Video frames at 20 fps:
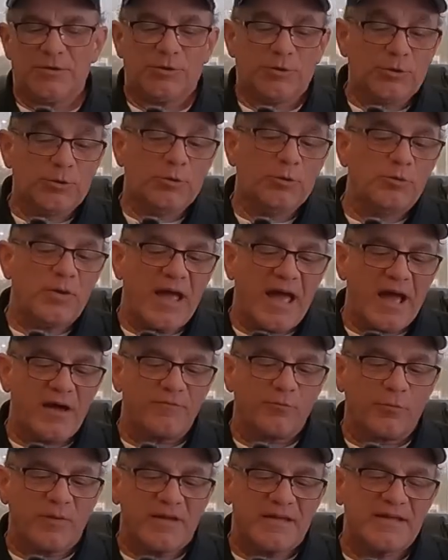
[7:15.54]
You
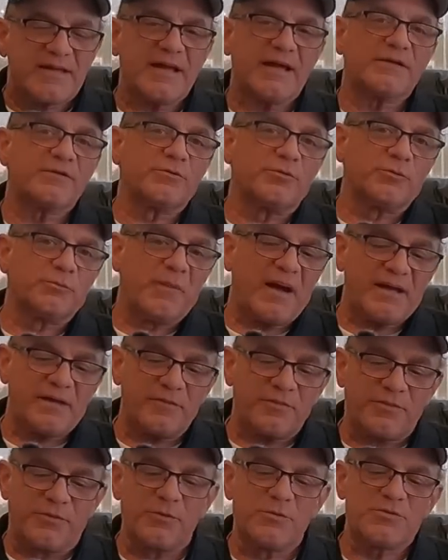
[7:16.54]
have rekindled my
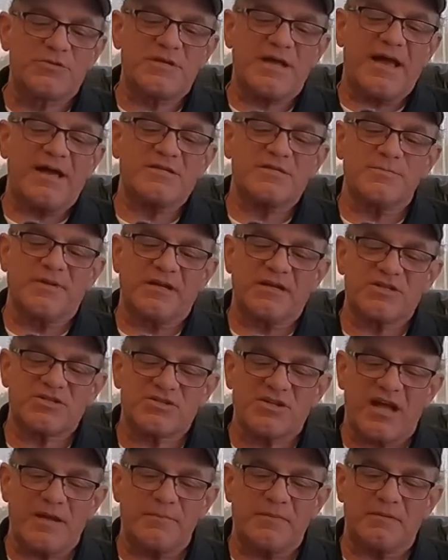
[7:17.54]
enthusiasm and
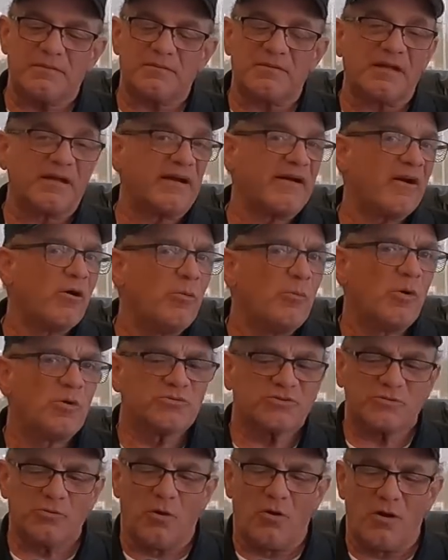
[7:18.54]
excitement that I
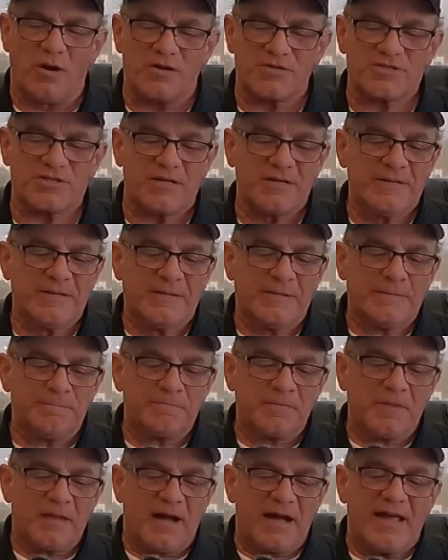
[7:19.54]
almost lost.
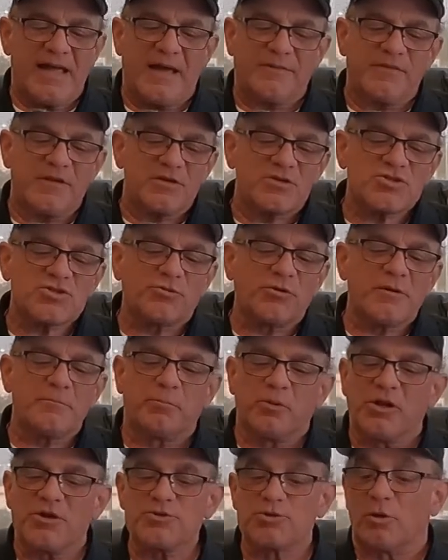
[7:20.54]
I had the
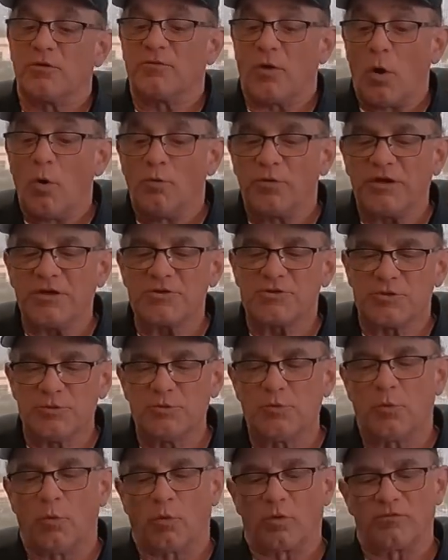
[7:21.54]
extreme pleasure of owning
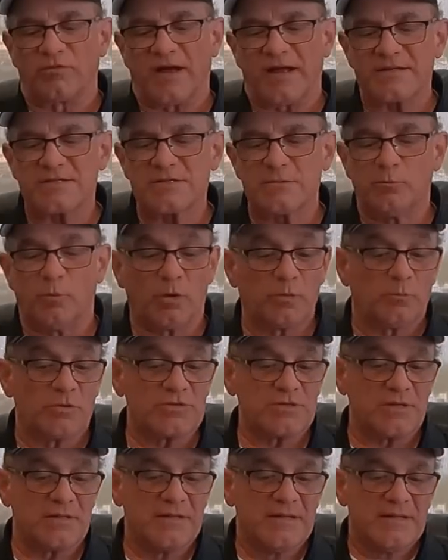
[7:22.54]
two Corvettes. One
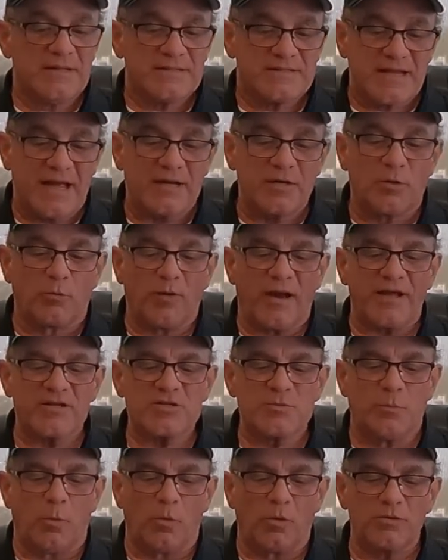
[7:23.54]
was a ten
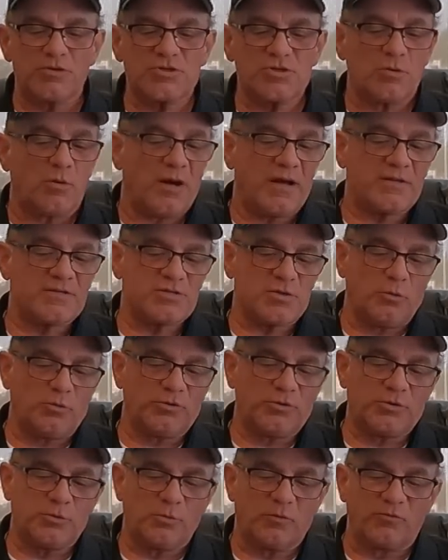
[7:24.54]
Grand Sport, so I
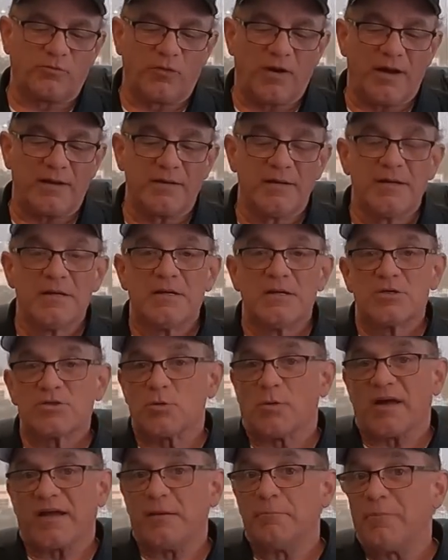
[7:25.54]
sold it to a friend
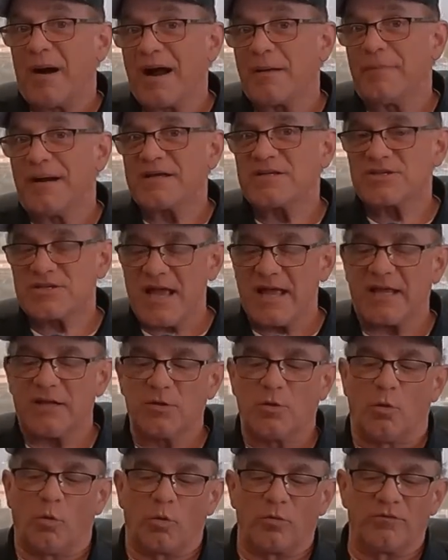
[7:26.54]
so I could buy my
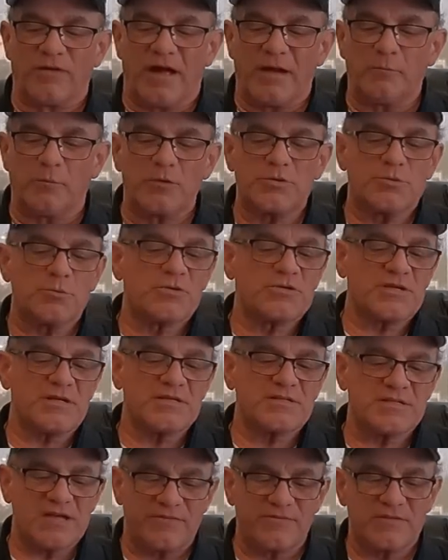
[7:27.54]
second Corvette, which was
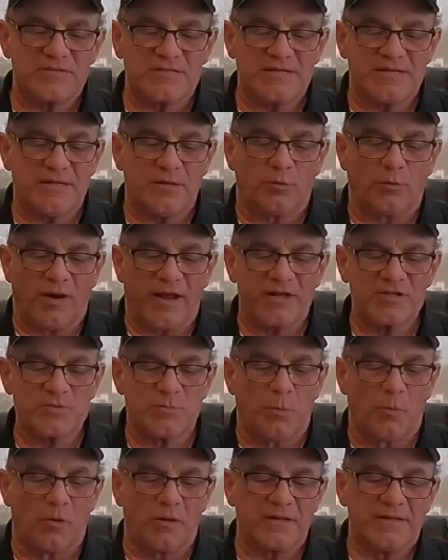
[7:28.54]
a seventeen Grand
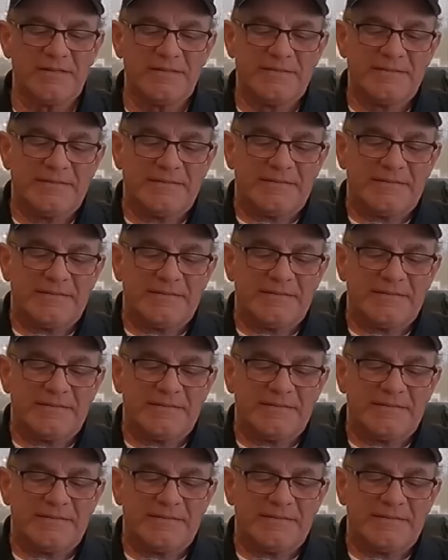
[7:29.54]
Sport.